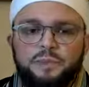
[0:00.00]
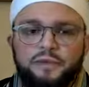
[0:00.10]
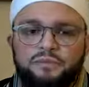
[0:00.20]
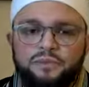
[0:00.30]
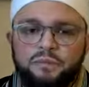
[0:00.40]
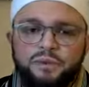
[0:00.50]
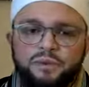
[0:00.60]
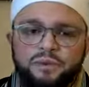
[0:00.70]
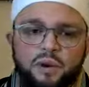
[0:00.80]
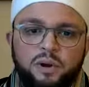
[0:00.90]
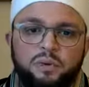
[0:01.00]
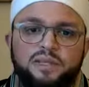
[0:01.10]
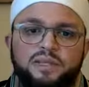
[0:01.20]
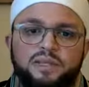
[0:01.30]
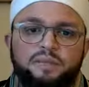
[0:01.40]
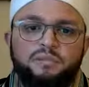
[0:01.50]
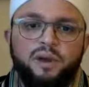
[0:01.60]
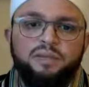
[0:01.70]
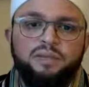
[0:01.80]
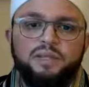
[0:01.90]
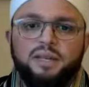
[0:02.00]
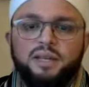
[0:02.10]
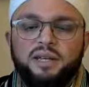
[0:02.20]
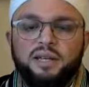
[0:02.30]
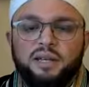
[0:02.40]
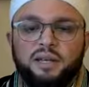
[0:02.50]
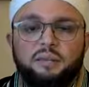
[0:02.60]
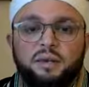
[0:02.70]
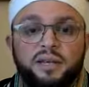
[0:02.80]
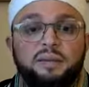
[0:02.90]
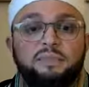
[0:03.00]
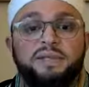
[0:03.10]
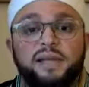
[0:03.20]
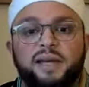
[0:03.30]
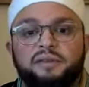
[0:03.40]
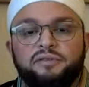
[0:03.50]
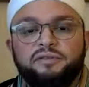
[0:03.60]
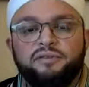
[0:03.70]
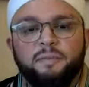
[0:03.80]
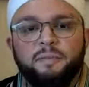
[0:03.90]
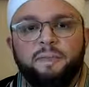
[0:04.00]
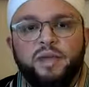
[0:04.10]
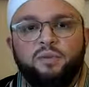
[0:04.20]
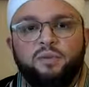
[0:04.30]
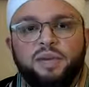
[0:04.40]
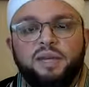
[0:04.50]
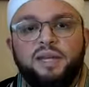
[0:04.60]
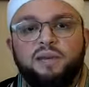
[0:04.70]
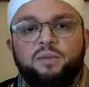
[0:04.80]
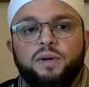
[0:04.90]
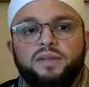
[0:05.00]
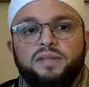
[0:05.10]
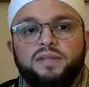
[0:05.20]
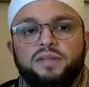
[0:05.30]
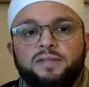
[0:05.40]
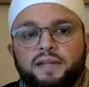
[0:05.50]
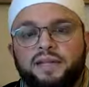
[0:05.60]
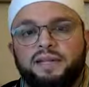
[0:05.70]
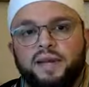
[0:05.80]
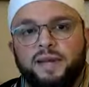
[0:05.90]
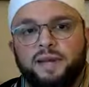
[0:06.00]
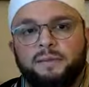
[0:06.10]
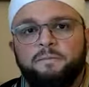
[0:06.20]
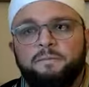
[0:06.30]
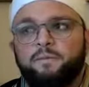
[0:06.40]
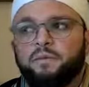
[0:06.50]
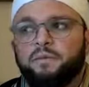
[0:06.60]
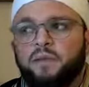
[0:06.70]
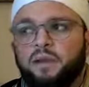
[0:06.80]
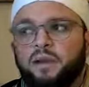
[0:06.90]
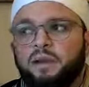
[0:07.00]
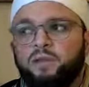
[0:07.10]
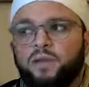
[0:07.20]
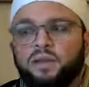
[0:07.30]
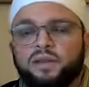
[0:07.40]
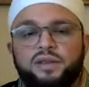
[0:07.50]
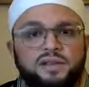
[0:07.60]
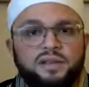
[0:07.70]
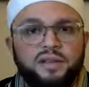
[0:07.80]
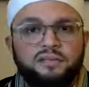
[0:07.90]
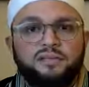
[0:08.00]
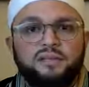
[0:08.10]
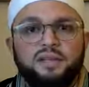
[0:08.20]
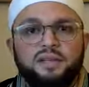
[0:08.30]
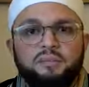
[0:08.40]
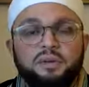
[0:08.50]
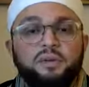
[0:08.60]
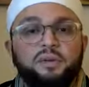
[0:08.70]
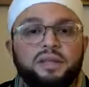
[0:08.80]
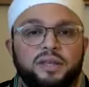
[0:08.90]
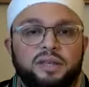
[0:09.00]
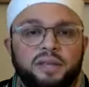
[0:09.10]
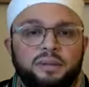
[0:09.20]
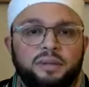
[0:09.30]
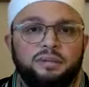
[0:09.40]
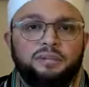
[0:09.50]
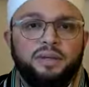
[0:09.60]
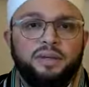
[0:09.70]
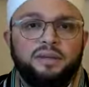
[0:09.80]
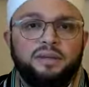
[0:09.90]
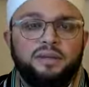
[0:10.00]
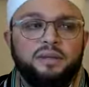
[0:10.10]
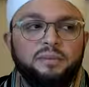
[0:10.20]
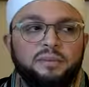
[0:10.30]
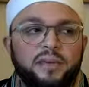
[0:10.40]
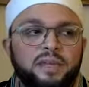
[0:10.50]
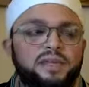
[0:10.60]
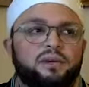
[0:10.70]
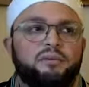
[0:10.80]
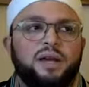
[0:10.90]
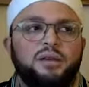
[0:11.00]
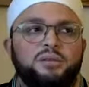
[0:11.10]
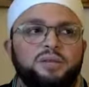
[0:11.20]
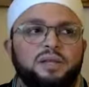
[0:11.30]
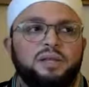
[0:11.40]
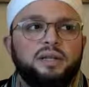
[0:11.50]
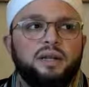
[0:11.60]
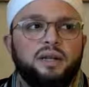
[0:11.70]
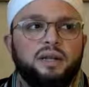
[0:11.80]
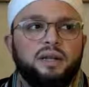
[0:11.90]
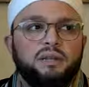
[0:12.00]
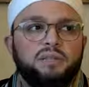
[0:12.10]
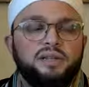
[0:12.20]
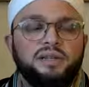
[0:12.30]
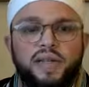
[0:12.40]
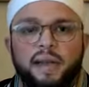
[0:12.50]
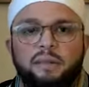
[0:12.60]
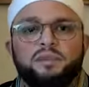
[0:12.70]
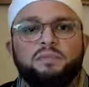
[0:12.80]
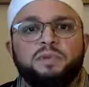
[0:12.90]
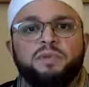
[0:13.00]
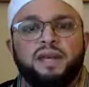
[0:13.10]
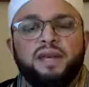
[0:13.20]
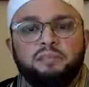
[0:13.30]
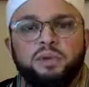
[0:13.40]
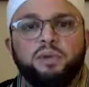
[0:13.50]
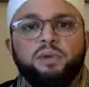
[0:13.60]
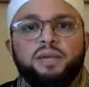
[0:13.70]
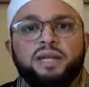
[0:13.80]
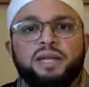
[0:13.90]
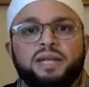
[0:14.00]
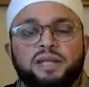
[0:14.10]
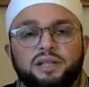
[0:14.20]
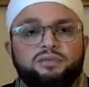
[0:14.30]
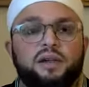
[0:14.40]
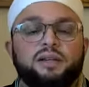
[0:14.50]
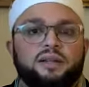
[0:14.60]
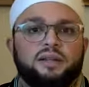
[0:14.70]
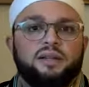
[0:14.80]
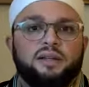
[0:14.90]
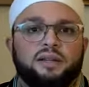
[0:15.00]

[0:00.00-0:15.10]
from those moments in the Prophet Ibrahim's life when he was spending time with his son building the Kaaba, and the commands around establishment and building and constructing,